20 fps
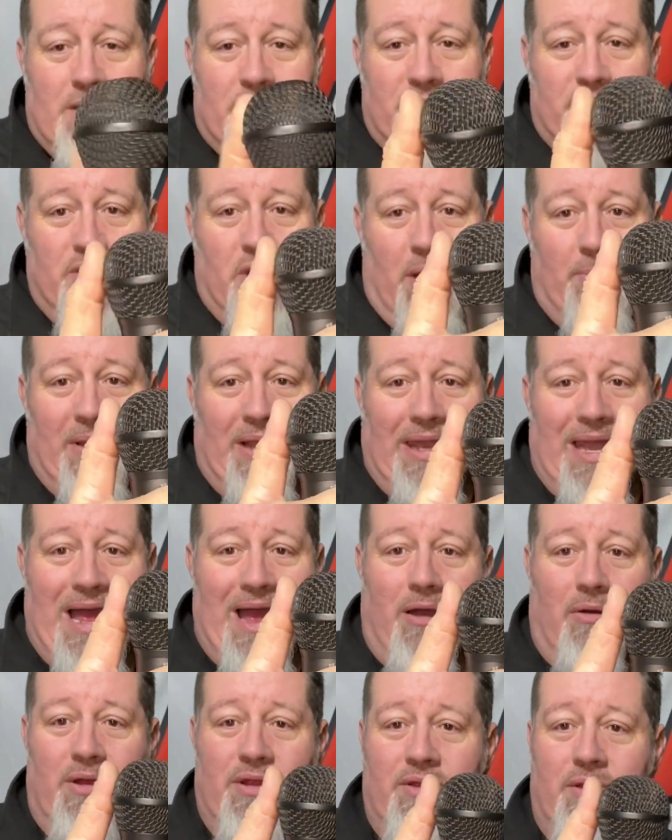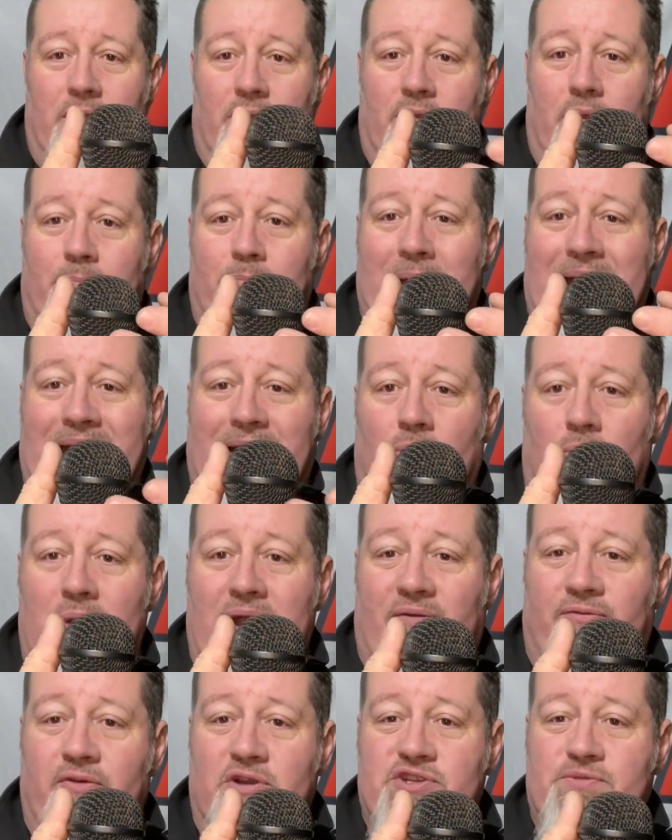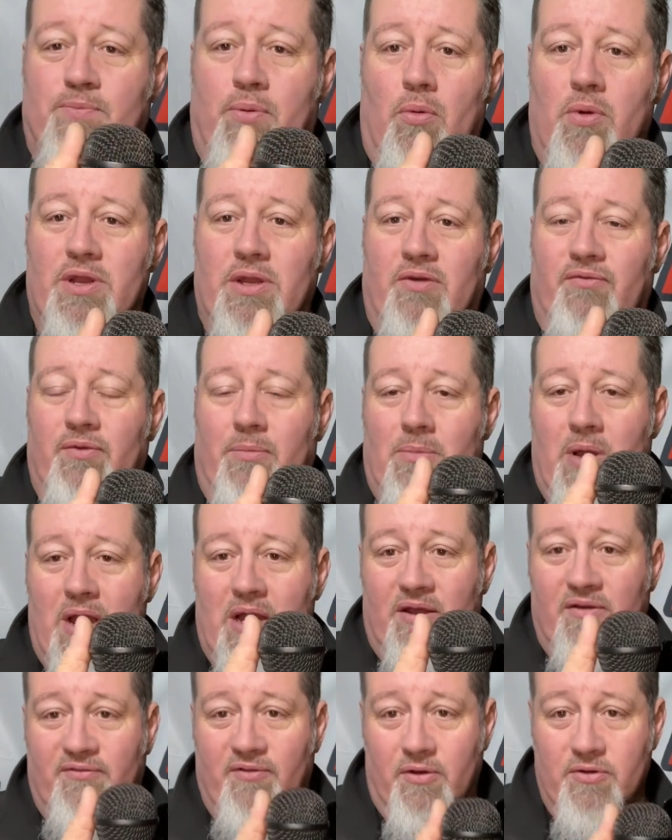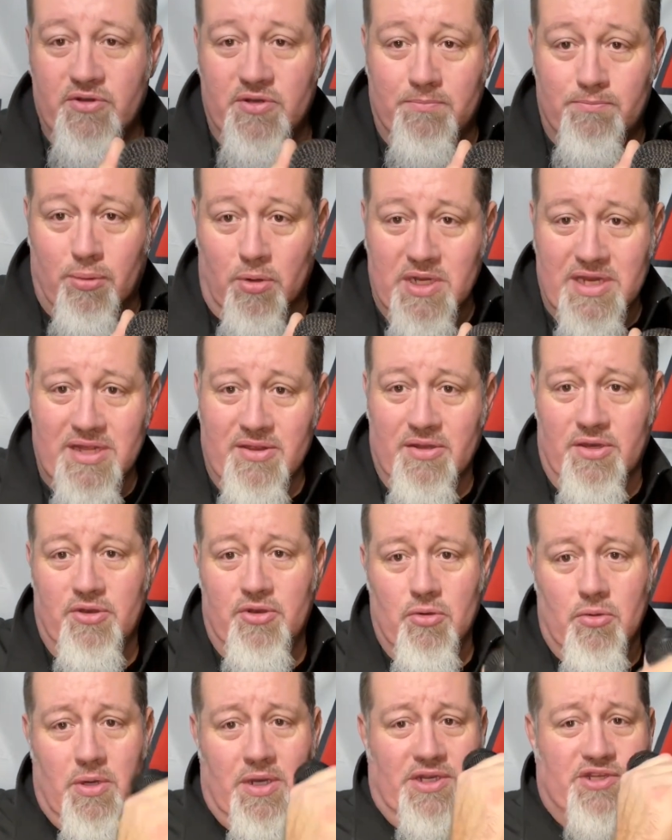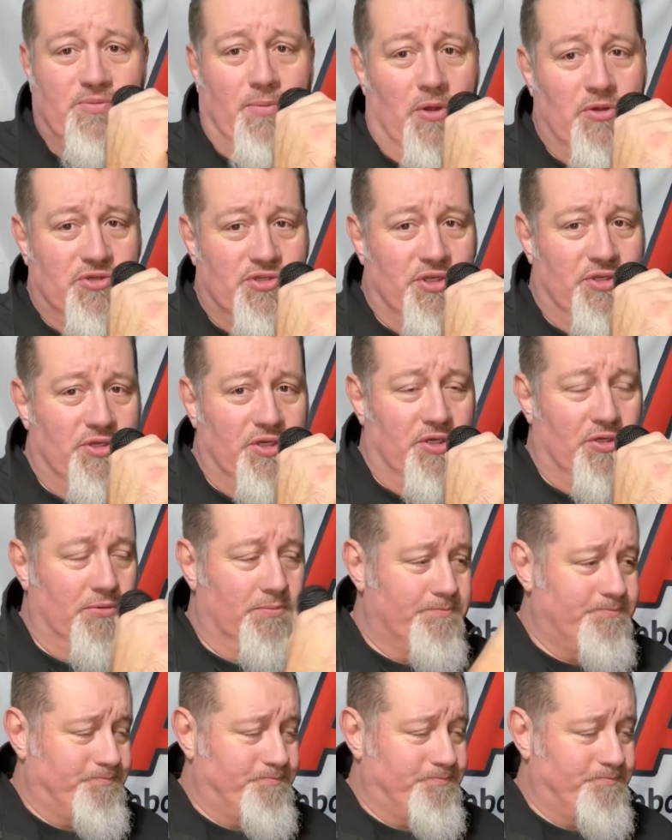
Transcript: I'm allowing the back reference point of the microphone to breathe and do what it's supposed to do.